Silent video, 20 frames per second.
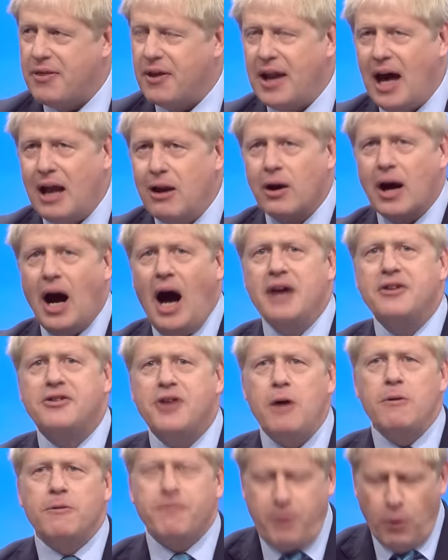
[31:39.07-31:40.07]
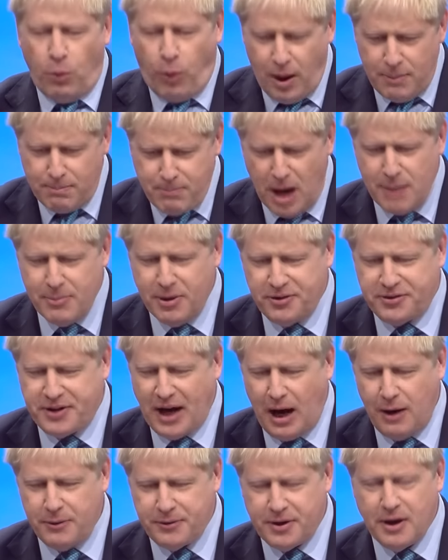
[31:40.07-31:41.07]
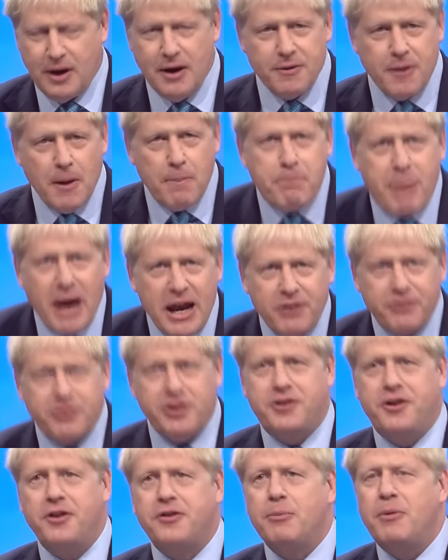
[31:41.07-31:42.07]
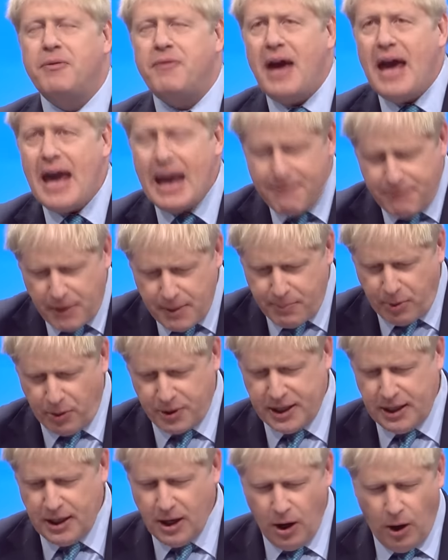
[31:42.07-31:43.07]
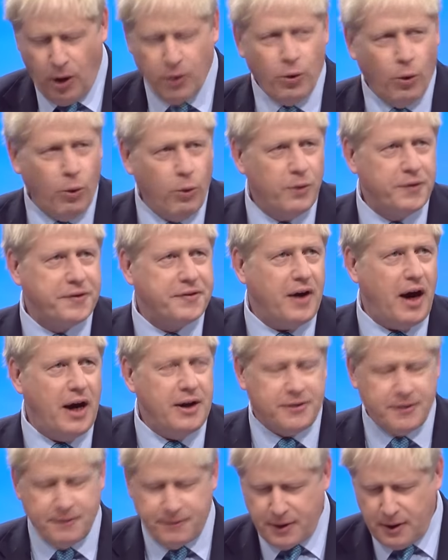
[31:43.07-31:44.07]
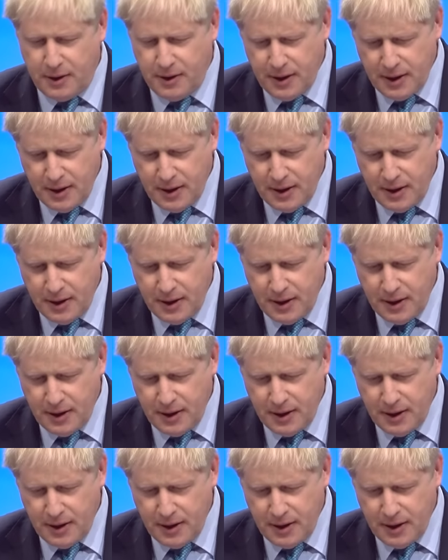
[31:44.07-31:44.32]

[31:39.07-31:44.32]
Now, look, I don't for one moment doubt the patriotism of everybody on all sides of the,